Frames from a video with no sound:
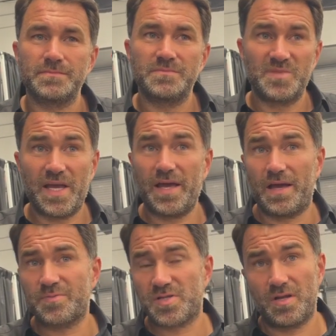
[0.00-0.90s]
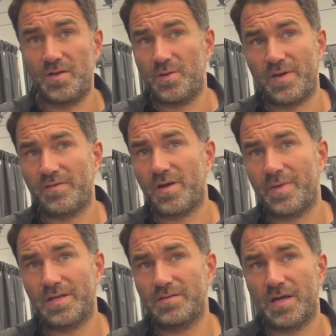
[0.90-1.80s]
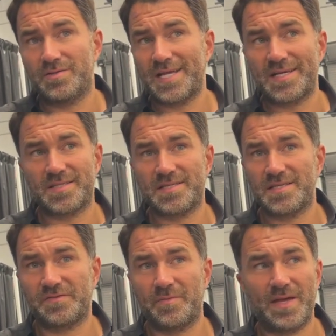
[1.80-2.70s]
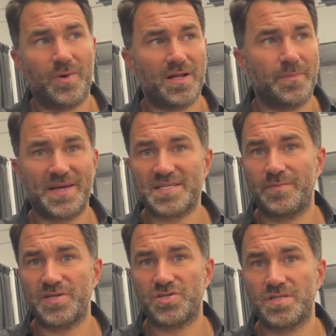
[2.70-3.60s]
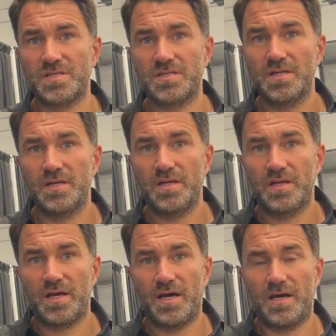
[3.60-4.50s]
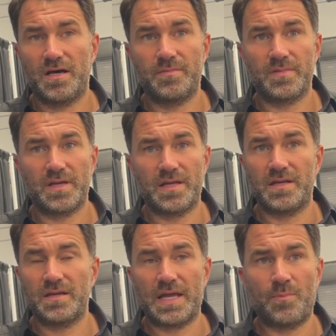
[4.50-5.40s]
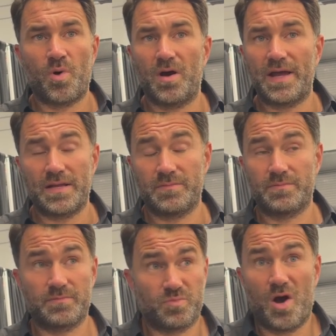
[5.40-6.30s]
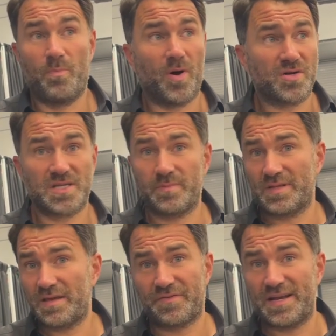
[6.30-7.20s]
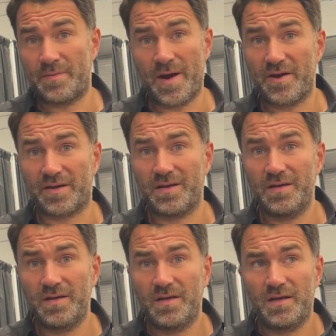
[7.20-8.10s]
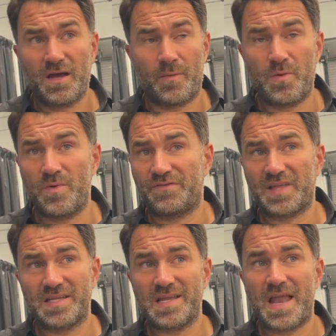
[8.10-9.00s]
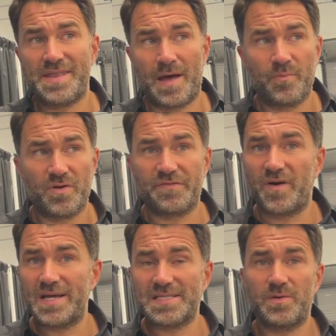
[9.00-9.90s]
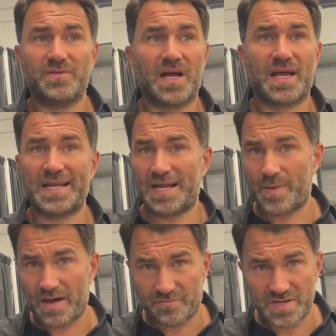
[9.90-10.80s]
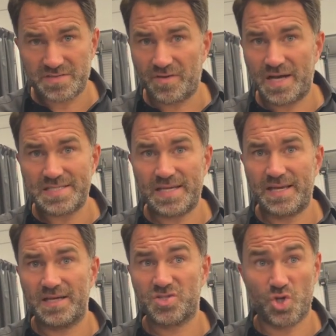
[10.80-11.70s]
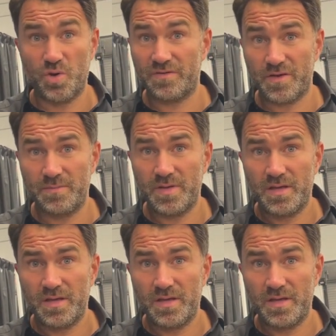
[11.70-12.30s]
Yeah, absolutely. Texas is, for me, one of the best commissions in world boxing, but definitely in America. I mean, we've done a number of fights here. We've done Canelo Alvarez fights here, two of them.